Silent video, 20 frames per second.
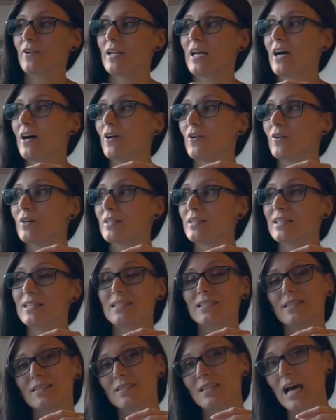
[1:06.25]
Now,
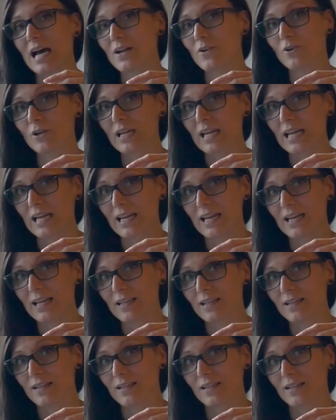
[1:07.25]
this is not
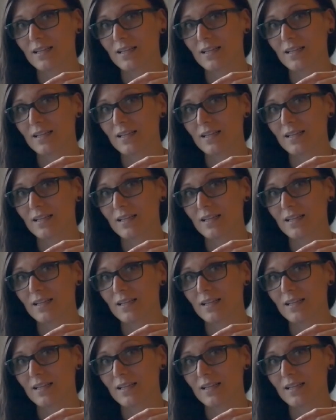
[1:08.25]
organic,